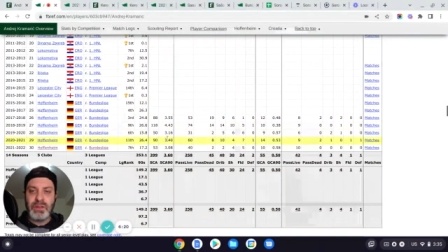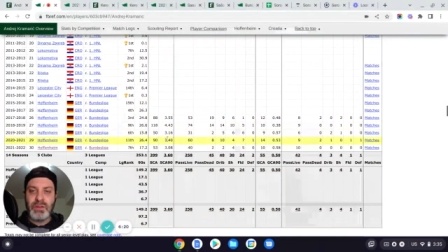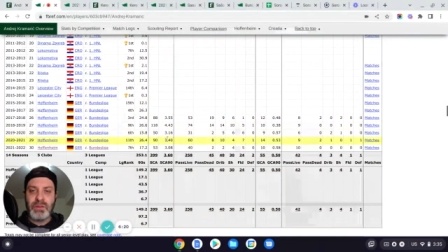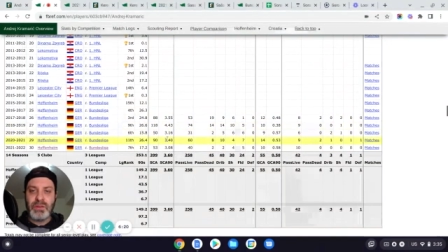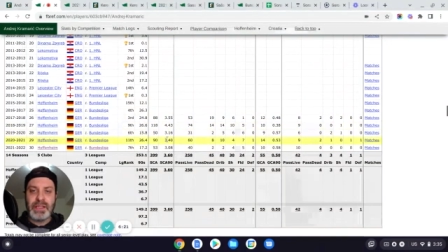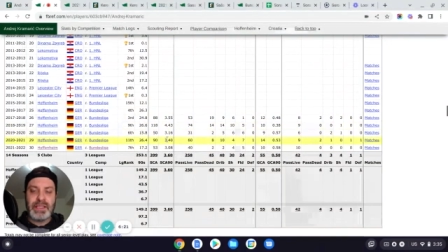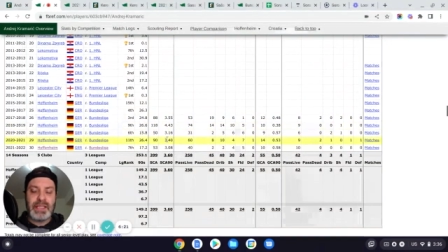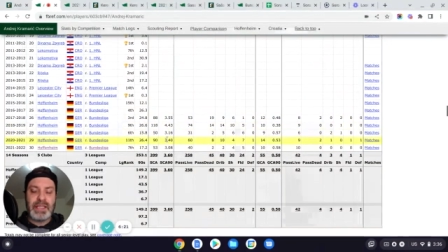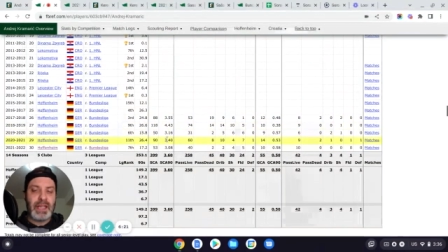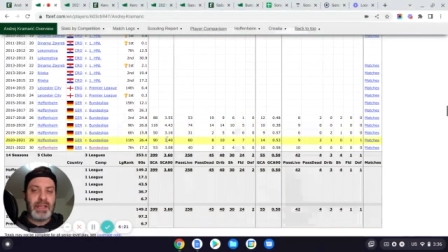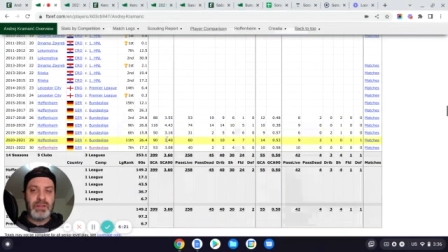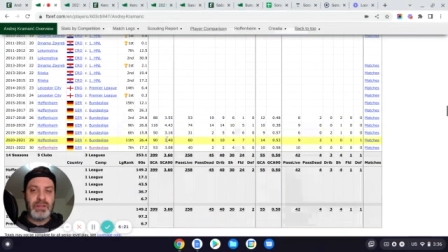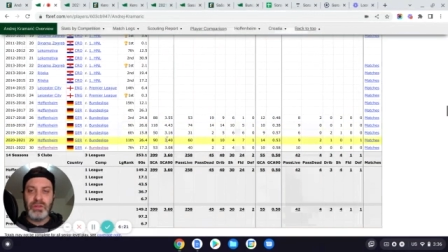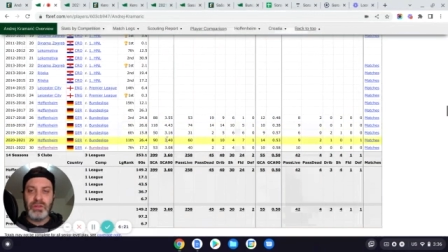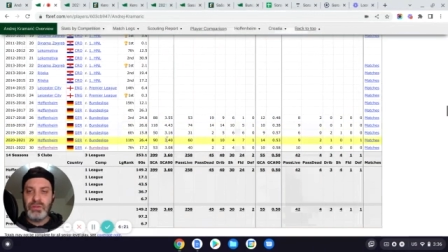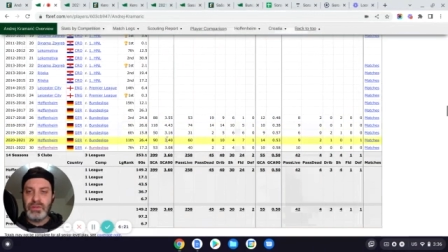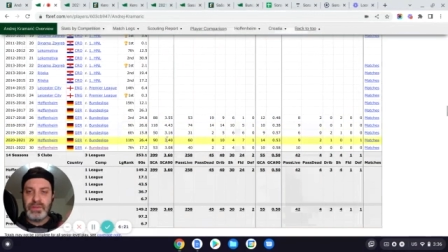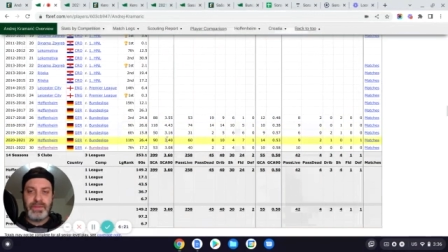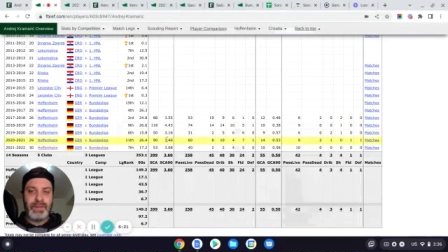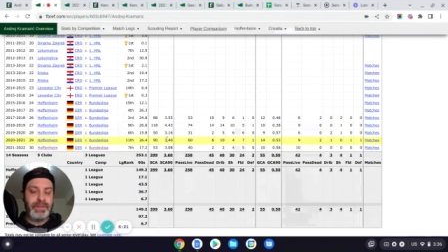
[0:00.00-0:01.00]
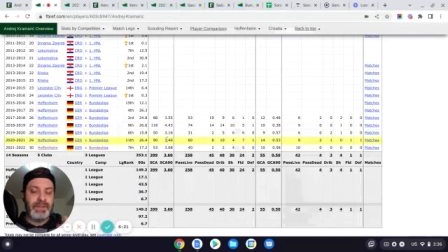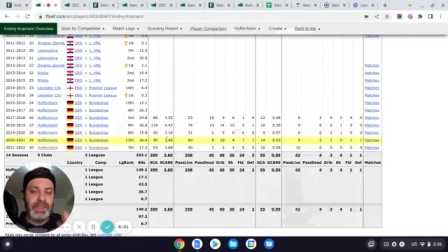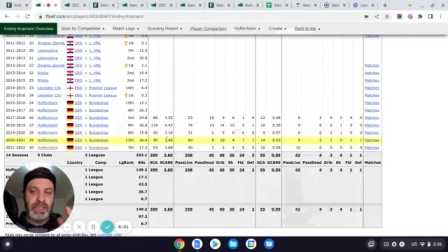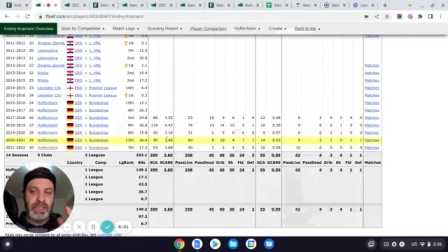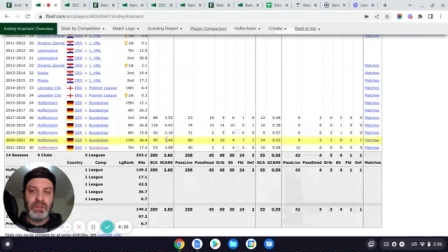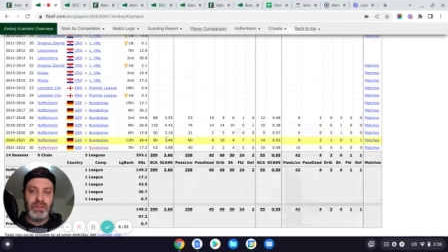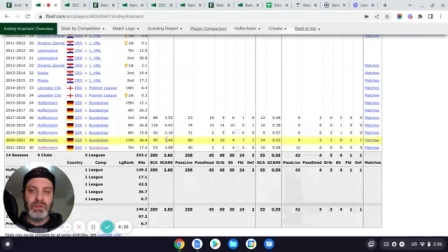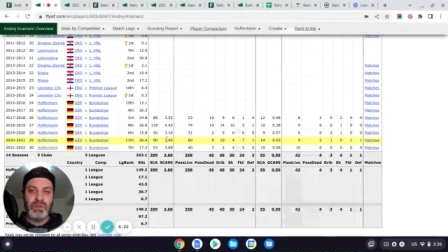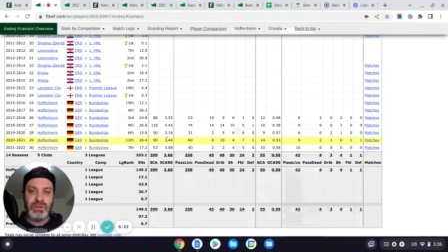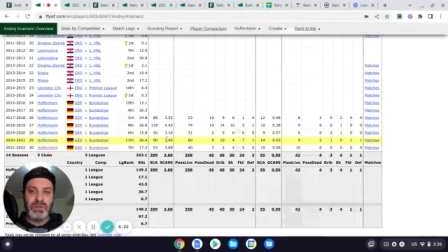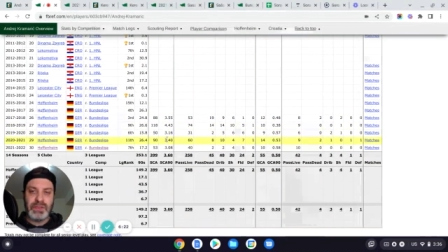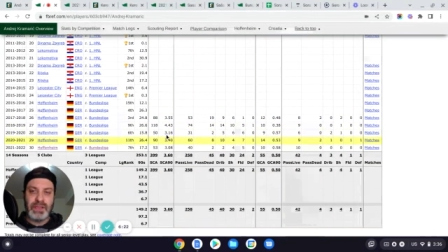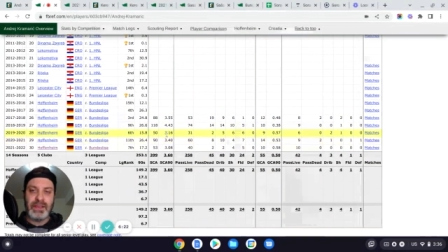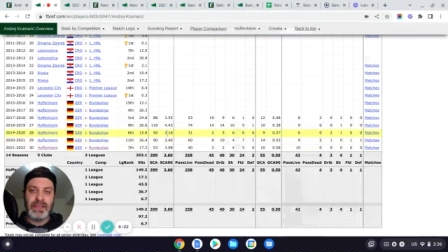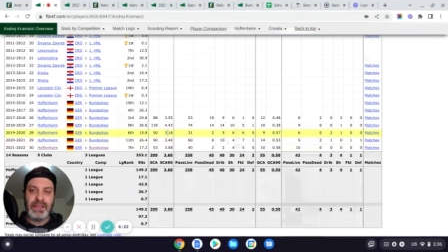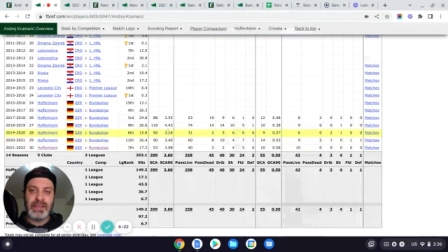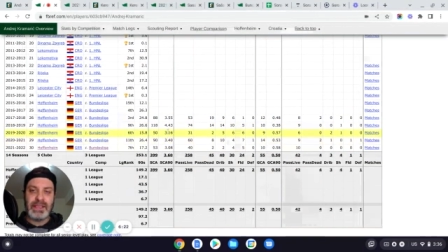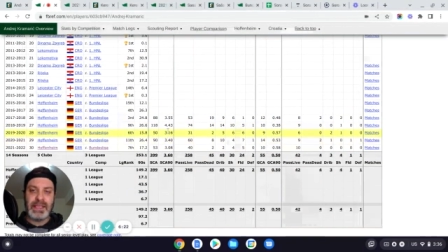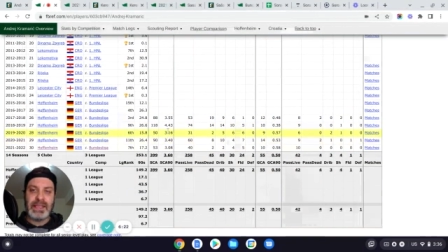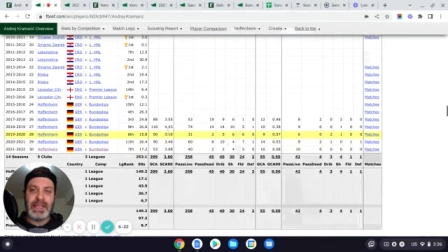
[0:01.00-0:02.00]
scoring 10 goals, 15 goals
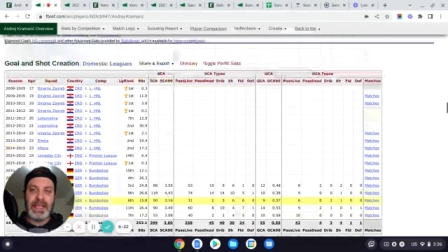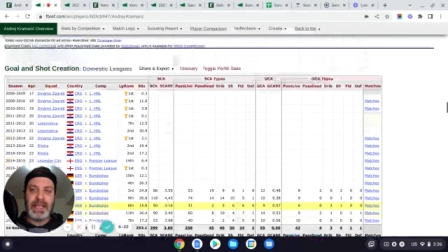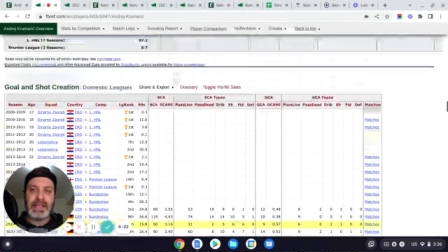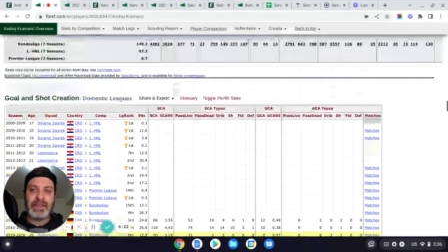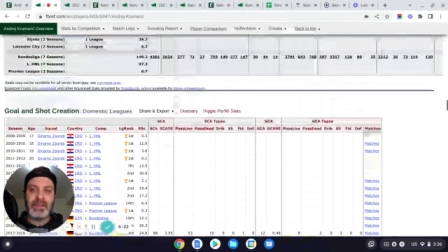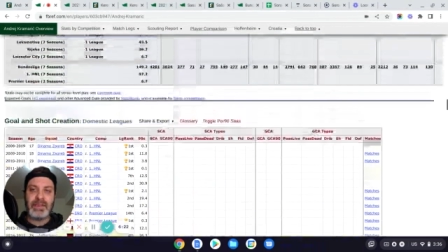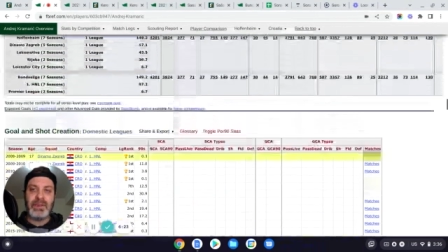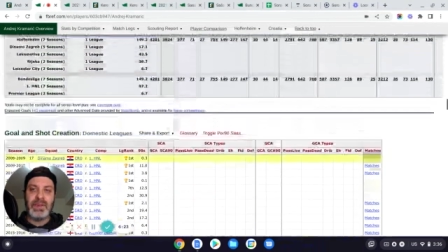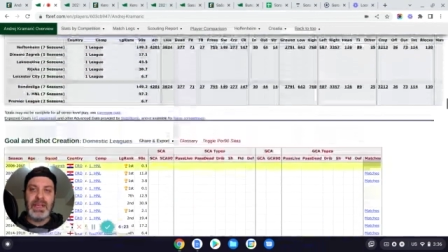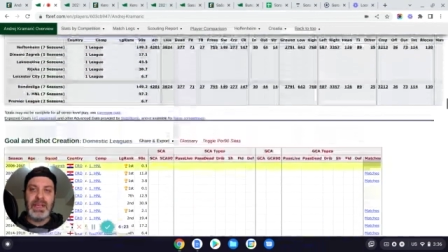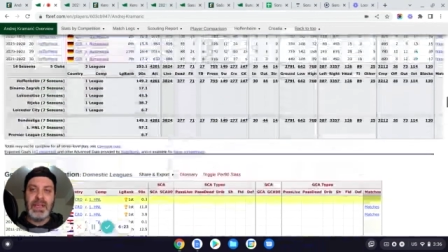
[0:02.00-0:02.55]
and things like that.